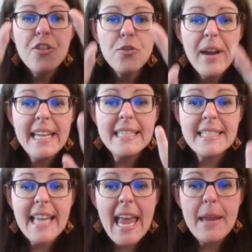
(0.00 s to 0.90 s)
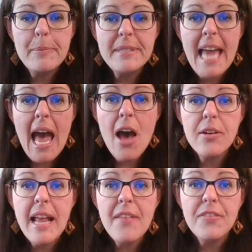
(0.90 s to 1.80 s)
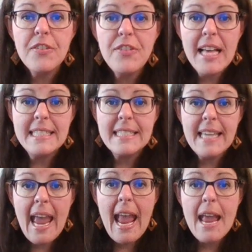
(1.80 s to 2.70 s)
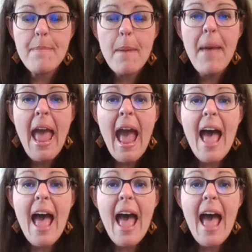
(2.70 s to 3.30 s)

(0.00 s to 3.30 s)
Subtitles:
The rains came down and the floods came up